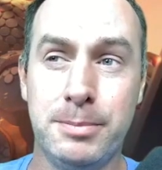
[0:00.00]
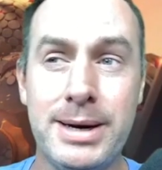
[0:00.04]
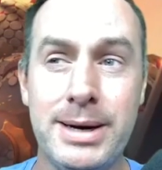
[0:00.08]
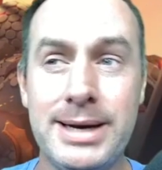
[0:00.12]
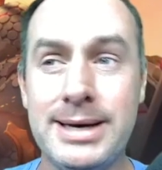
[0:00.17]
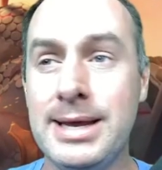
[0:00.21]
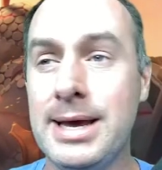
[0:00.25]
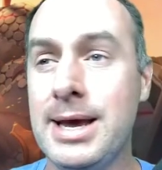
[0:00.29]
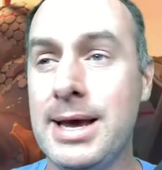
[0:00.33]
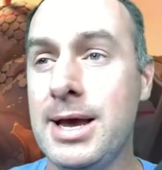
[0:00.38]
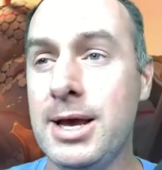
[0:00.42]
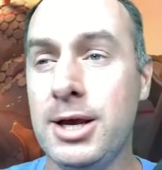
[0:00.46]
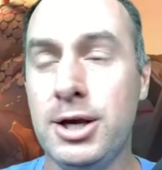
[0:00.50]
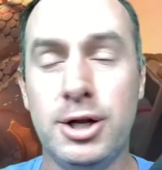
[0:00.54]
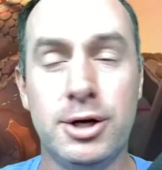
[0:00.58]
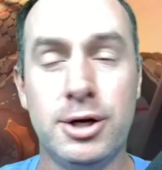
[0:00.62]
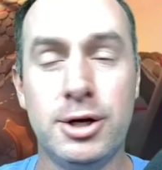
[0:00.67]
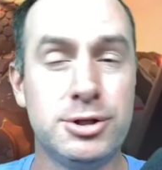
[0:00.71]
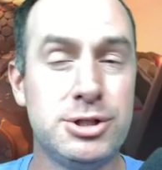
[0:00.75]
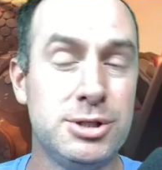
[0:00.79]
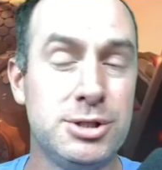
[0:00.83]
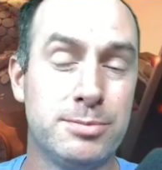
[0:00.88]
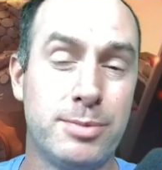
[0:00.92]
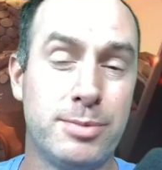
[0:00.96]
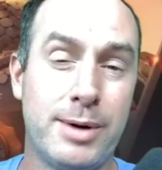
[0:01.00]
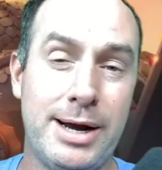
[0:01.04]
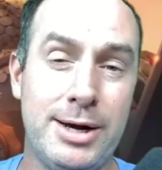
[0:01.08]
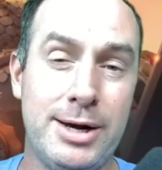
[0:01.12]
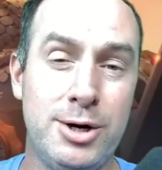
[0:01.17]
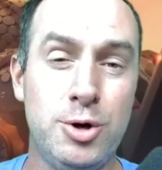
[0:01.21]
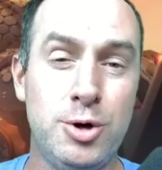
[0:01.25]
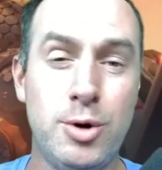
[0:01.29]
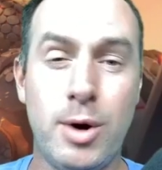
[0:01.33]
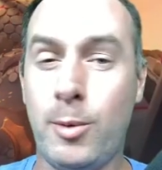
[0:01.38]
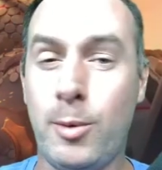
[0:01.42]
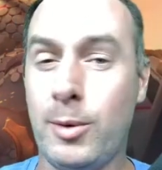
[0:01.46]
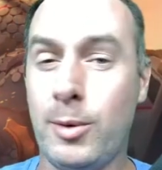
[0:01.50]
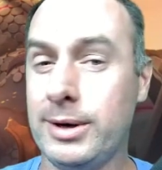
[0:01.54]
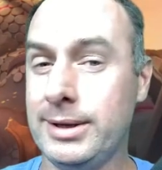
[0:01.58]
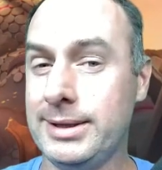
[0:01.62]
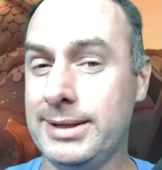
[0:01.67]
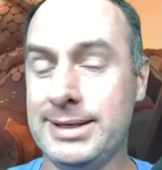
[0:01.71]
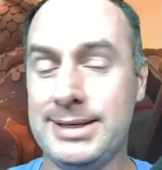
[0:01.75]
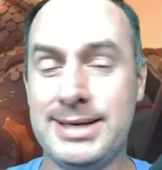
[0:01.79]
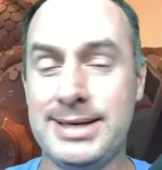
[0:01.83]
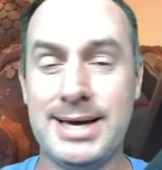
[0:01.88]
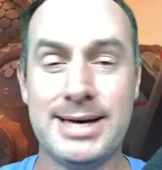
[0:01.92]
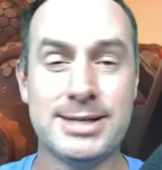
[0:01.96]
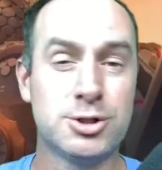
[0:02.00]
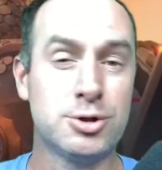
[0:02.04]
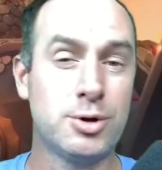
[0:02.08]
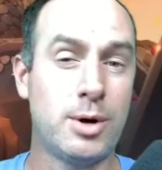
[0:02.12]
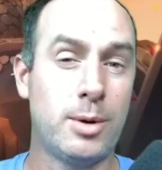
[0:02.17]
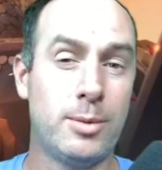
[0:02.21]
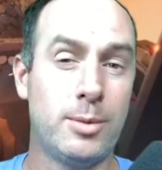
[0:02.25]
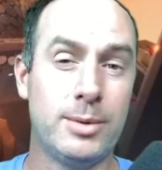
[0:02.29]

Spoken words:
But she's brand new. I wanted to test her.